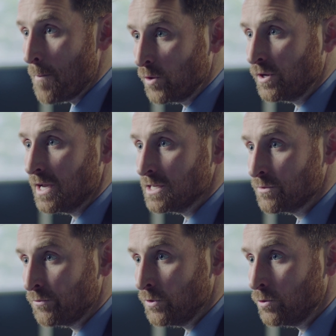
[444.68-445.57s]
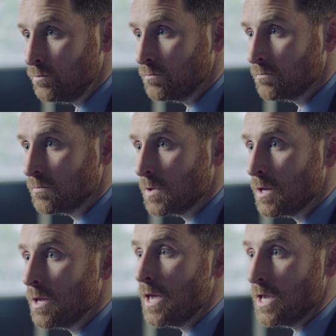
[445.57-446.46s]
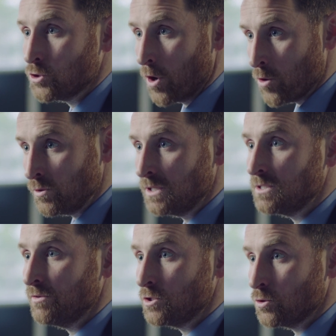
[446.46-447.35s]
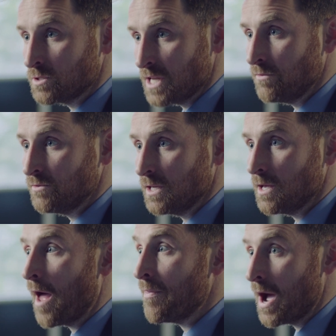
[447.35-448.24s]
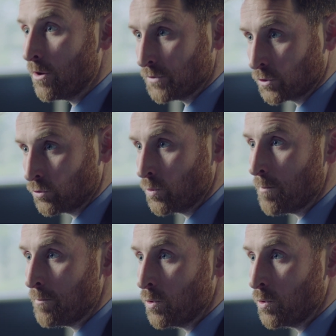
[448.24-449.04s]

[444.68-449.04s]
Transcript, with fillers: ammonia as fuel is your own individual safety and that of the crew on